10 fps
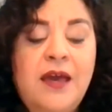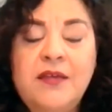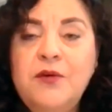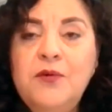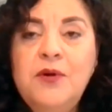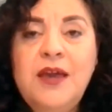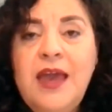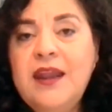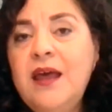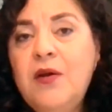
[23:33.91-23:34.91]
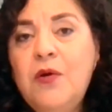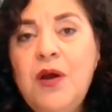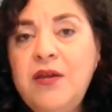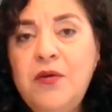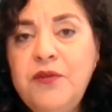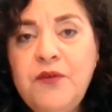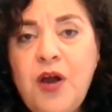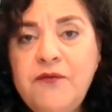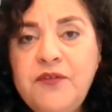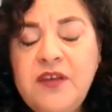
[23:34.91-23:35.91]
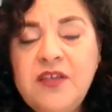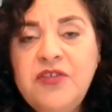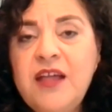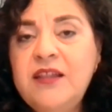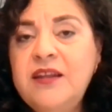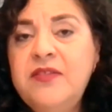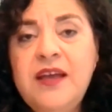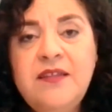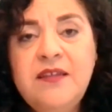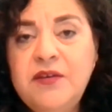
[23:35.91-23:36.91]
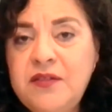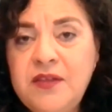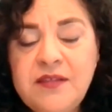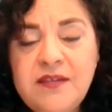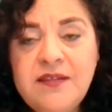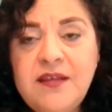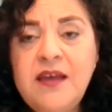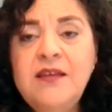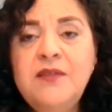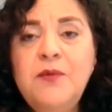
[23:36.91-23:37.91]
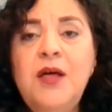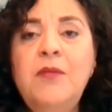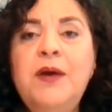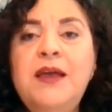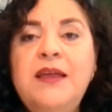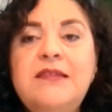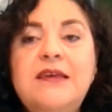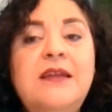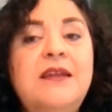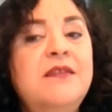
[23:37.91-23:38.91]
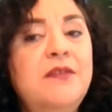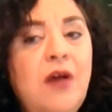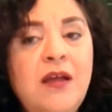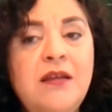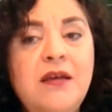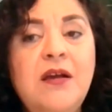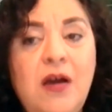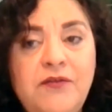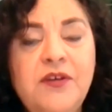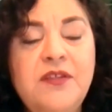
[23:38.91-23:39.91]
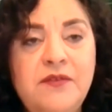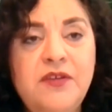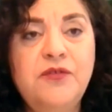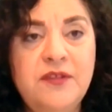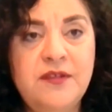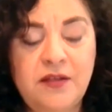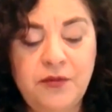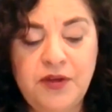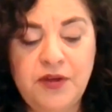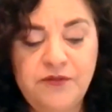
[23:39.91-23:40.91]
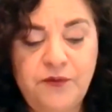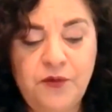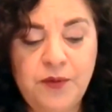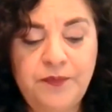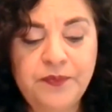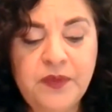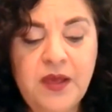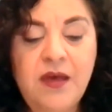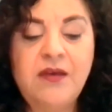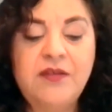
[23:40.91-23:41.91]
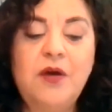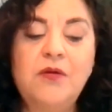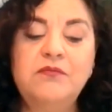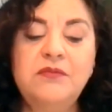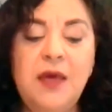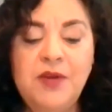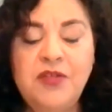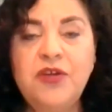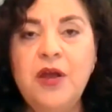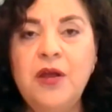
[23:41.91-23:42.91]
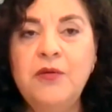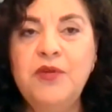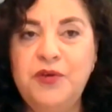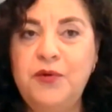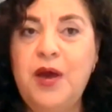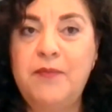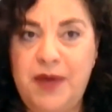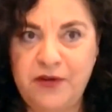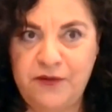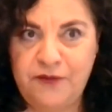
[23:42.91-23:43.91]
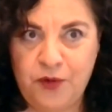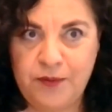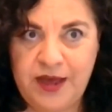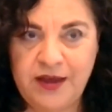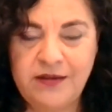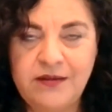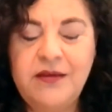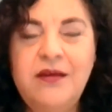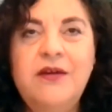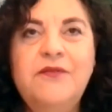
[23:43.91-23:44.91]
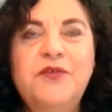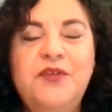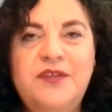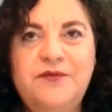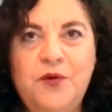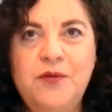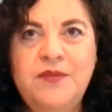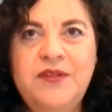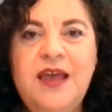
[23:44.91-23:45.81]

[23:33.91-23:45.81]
So again, an oath of confidentiality, that's a good thing to sign as well, but it is not a conflict of interest declaration form. So let me share with you a better format for these forms.